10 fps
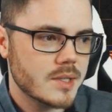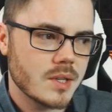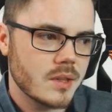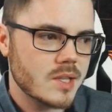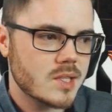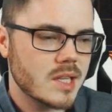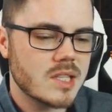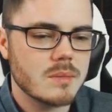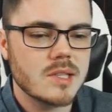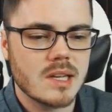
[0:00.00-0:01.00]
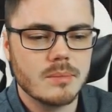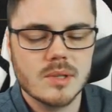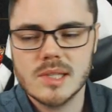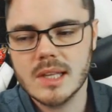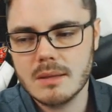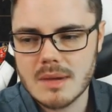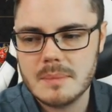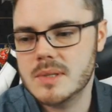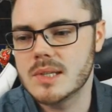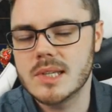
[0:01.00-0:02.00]
So that's some examples. Selling
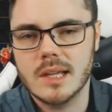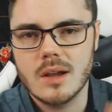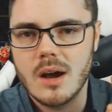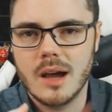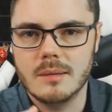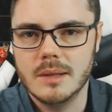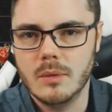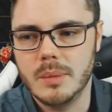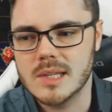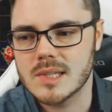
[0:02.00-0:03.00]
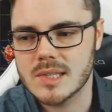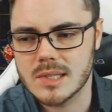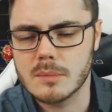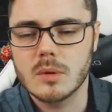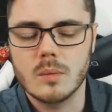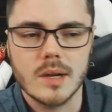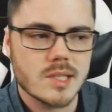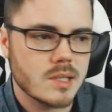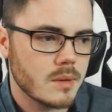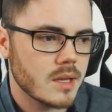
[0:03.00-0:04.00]
maps and selling high item level bases are some good
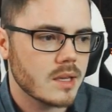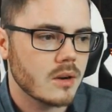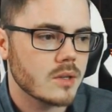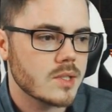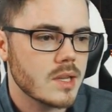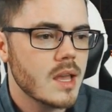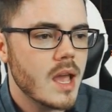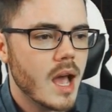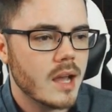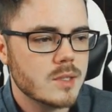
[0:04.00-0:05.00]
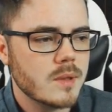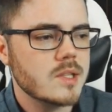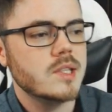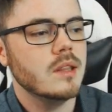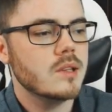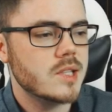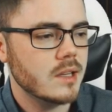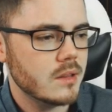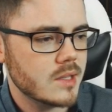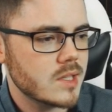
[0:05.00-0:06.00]
ways to make currency, as well as
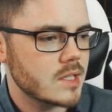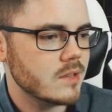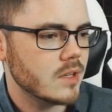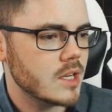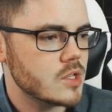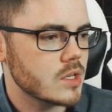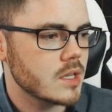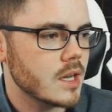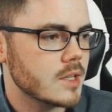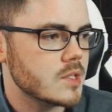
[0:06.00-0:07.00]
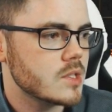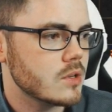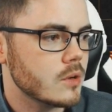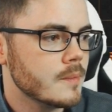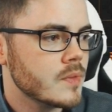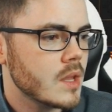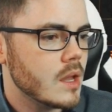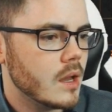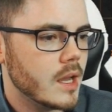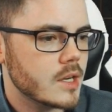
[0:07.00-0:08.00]
selling things like divination cards too.
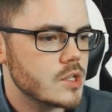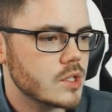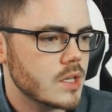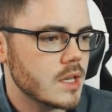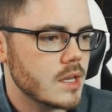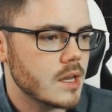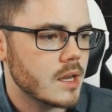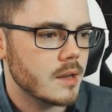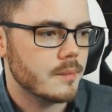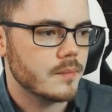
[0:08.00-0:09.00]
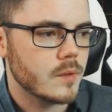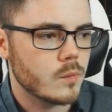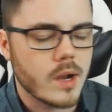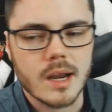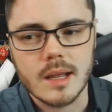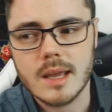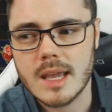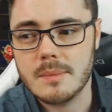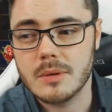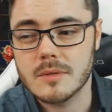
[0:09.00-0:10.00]
I actually ran a
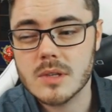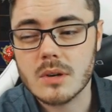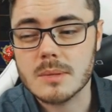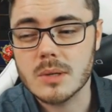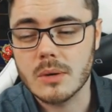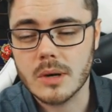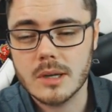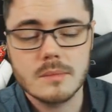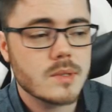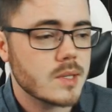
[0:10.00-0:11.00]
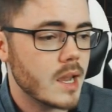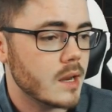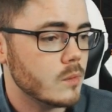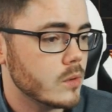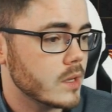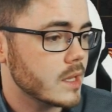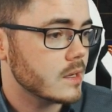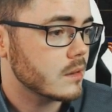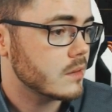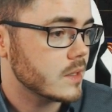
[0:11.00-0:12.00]
heap of scriptoriums and were
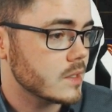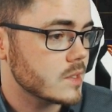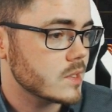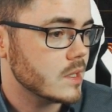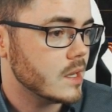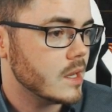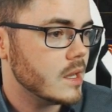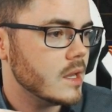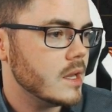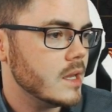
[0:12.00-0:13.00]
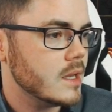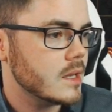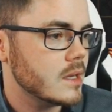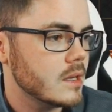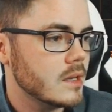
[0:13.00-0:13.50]
getting things like